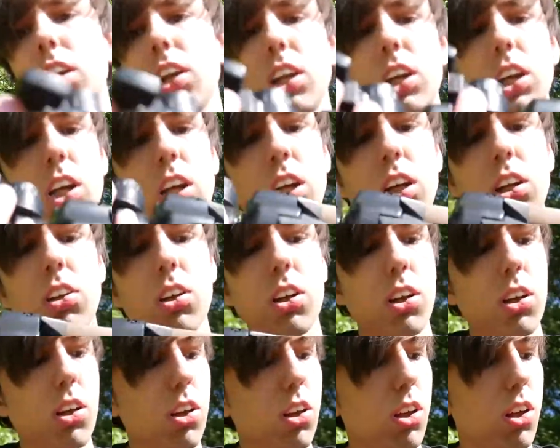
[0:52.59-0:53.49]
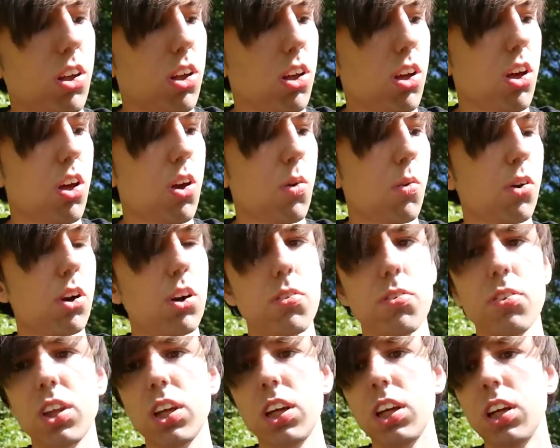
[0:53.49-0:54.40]
going to need one
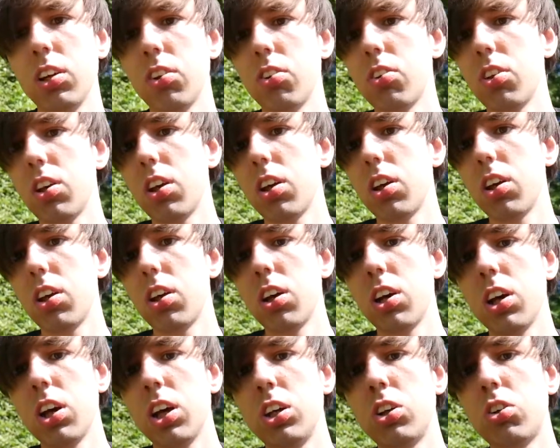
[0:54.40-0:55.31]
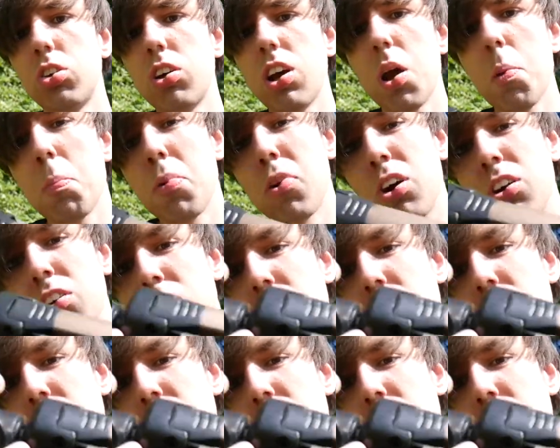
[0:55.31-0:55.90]
of these, a tripod